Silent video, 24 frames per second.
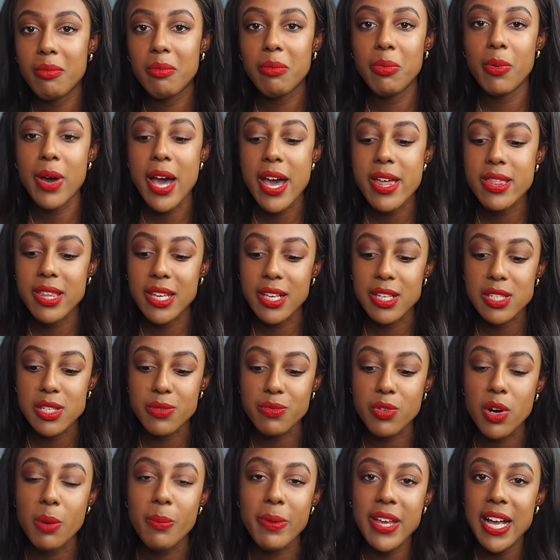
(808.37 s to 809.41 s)
where things are
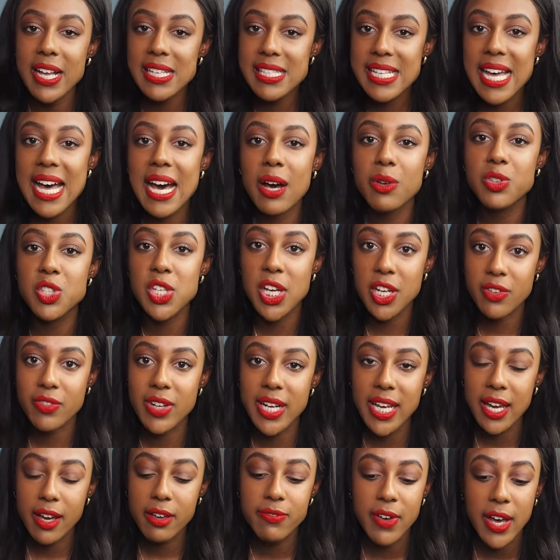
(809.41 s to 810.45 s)
from, and that's how
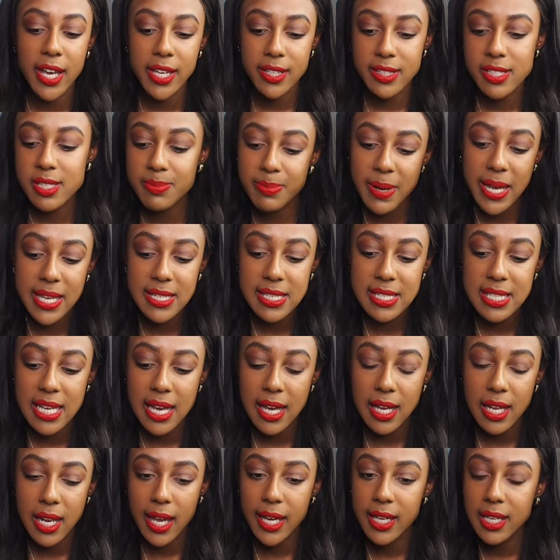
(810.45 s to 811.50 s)
generally I find places that
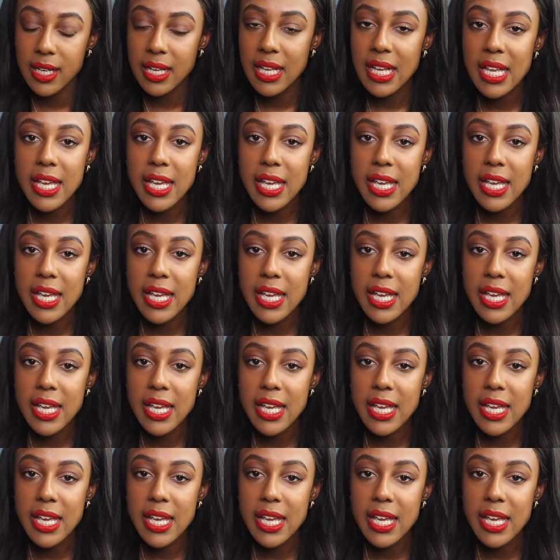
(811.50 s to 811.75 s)
I like.